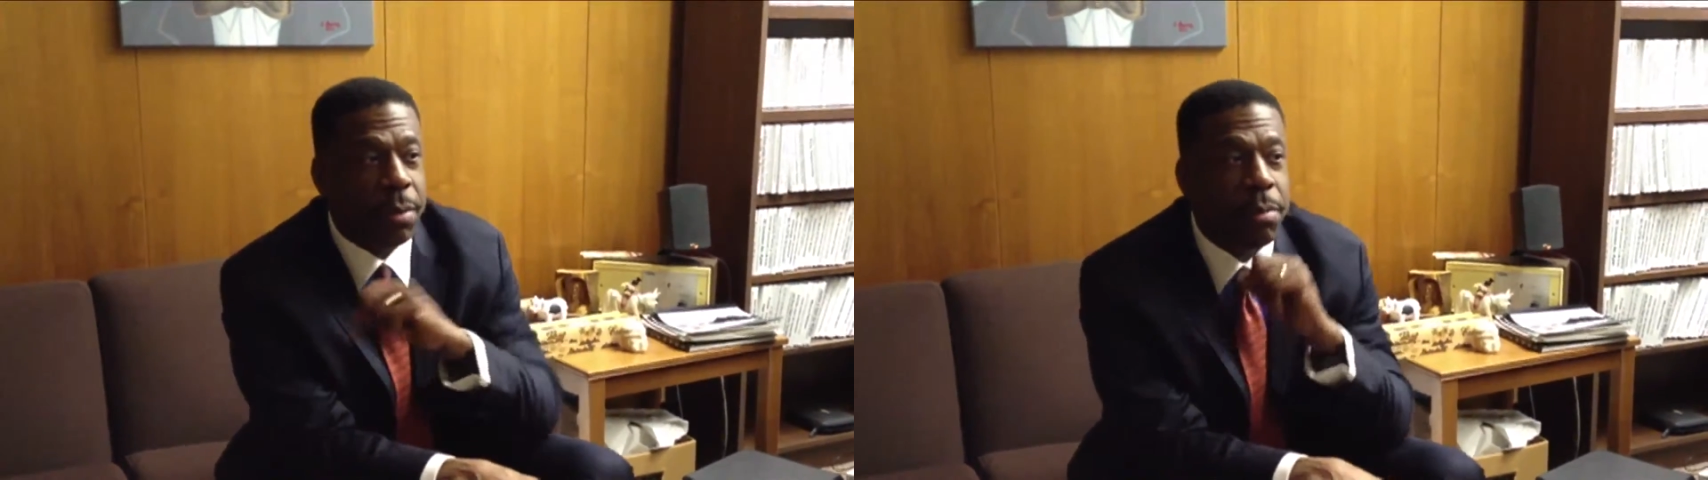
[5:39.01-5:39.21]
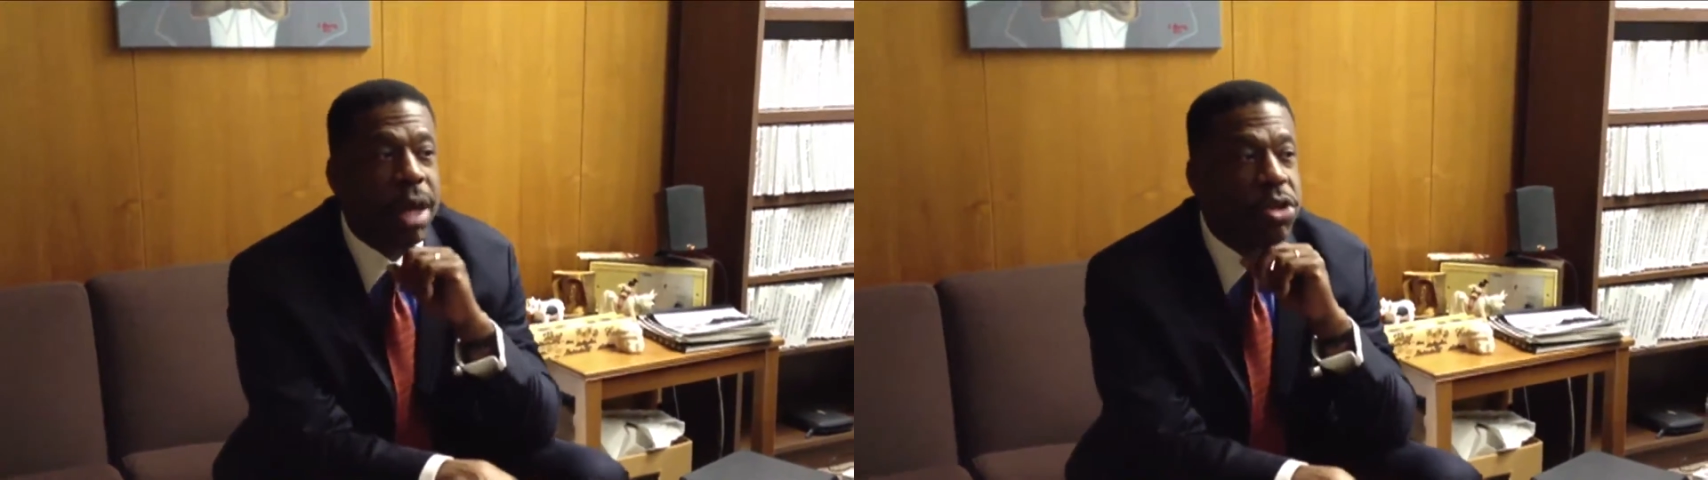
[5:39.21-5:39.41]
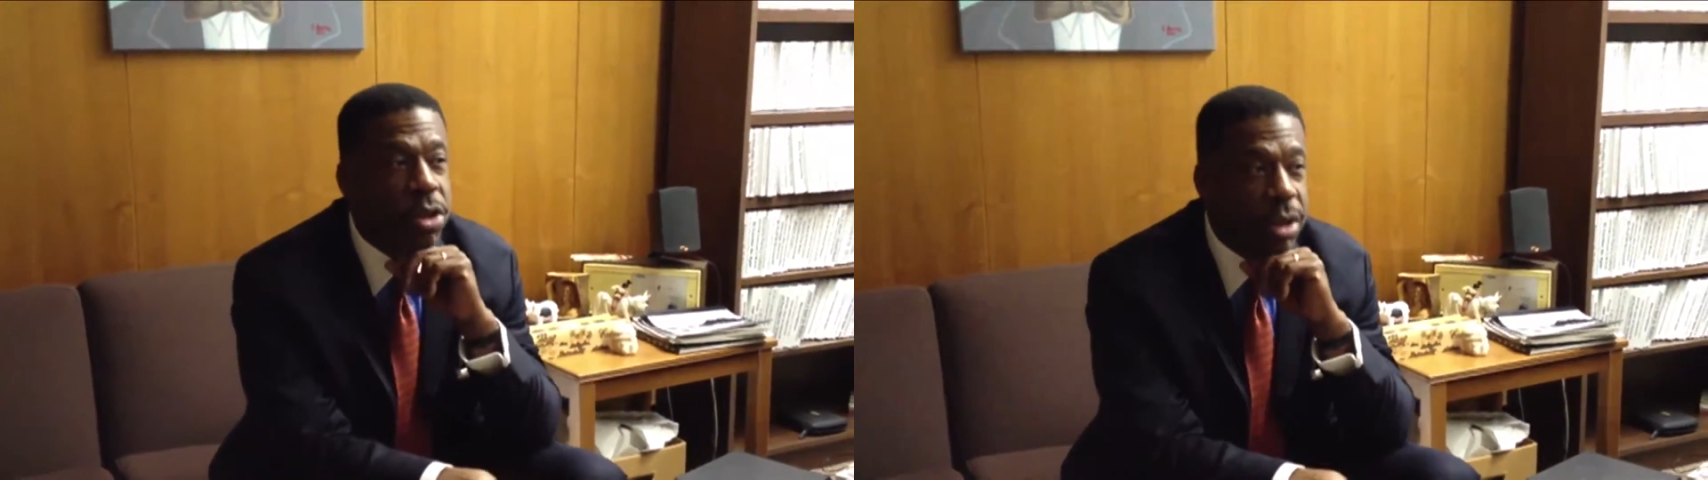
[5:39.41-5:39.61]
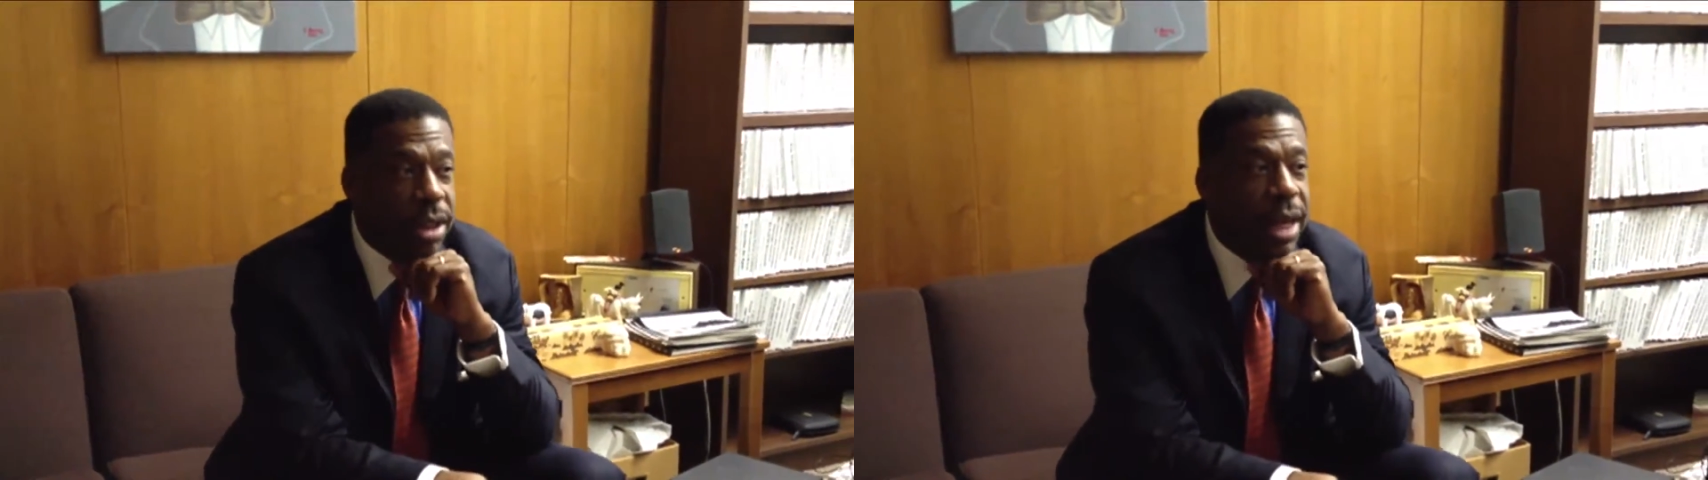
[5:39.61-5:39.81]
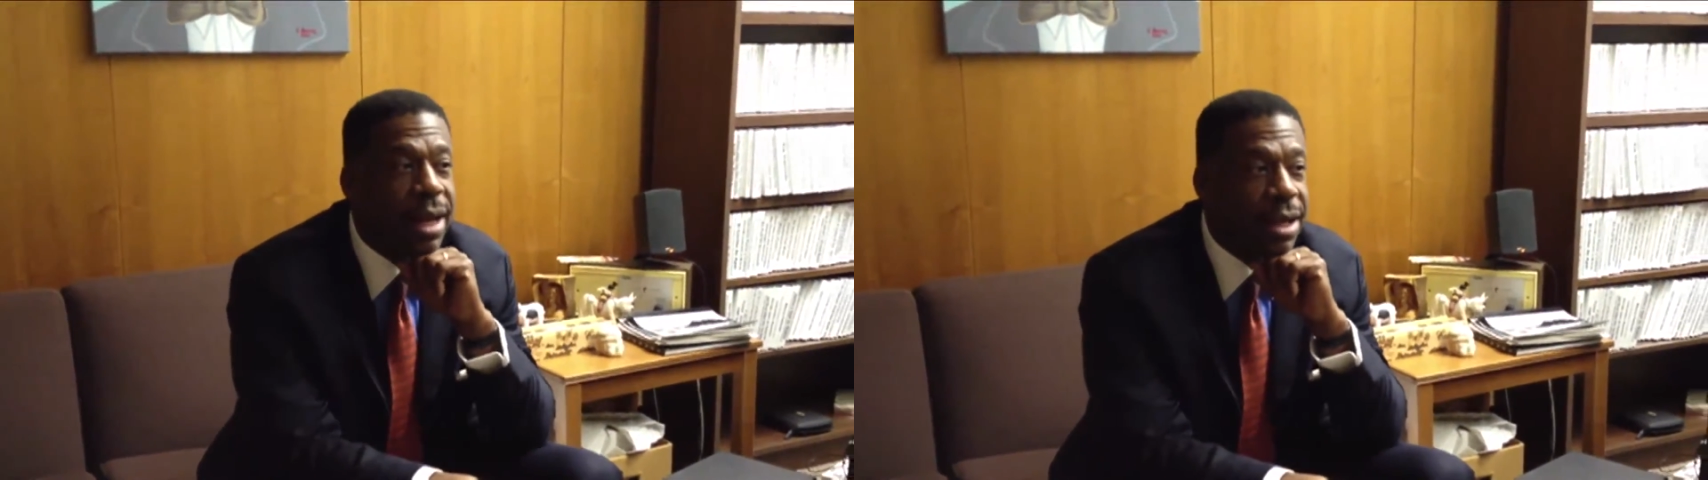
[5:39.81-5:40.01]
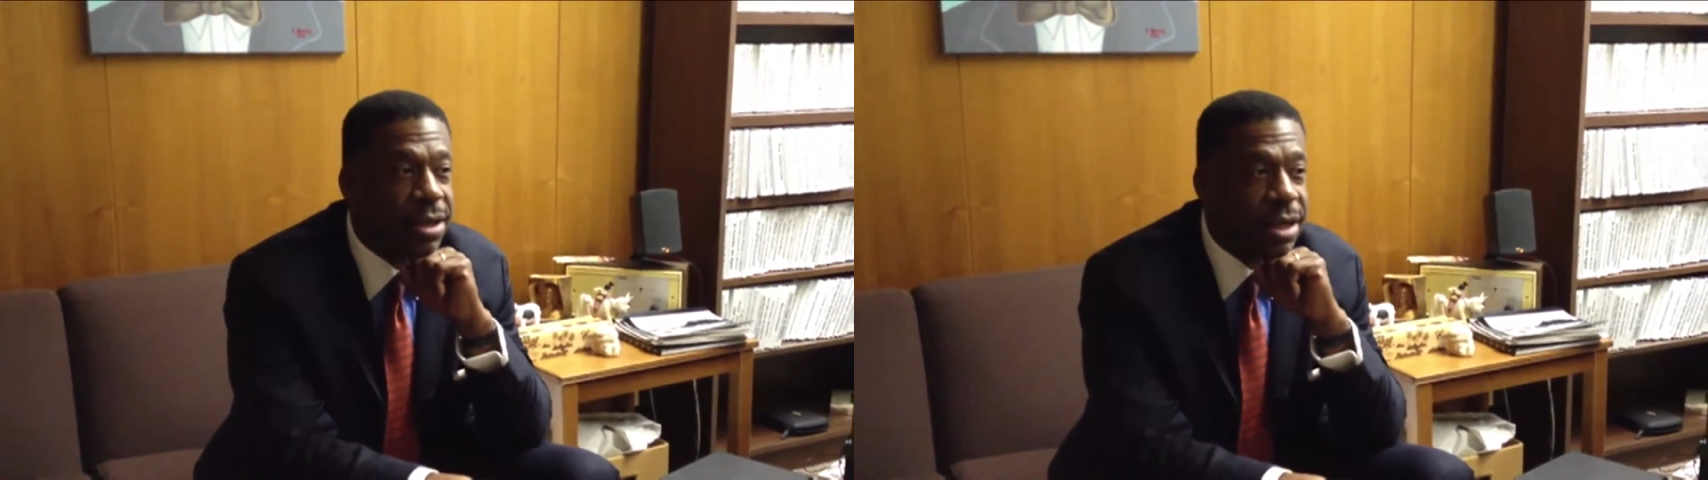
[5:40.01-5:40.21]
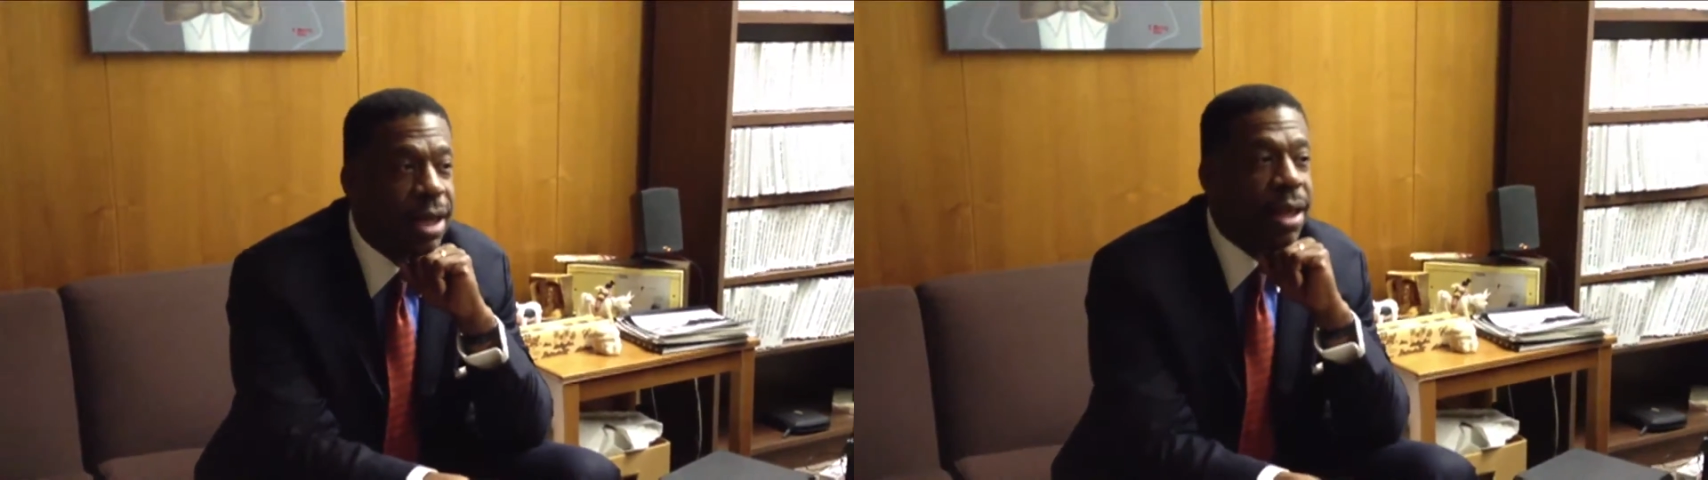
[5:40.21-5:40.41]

mentioned, and that is